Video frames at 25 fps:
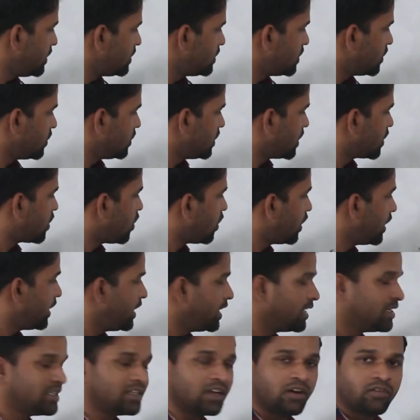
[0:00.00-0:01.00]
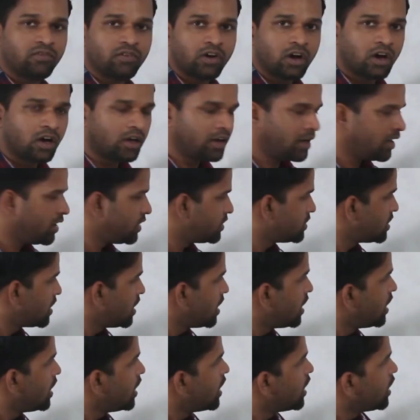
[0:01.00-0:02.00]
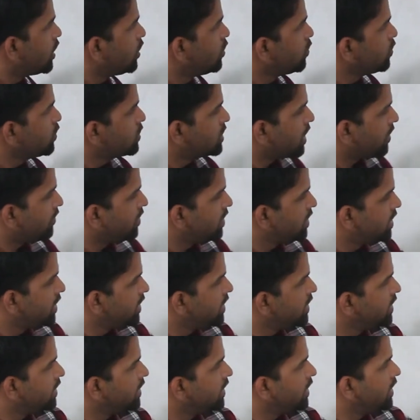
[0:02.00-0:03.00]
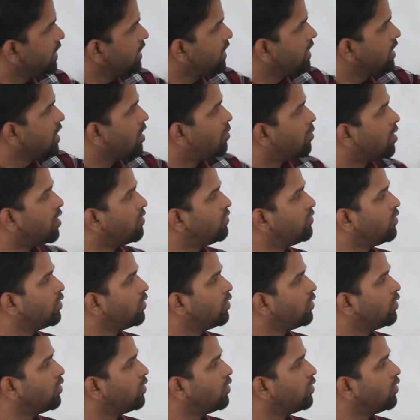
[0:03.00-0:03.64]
So the coordinates of R is 270 degree comma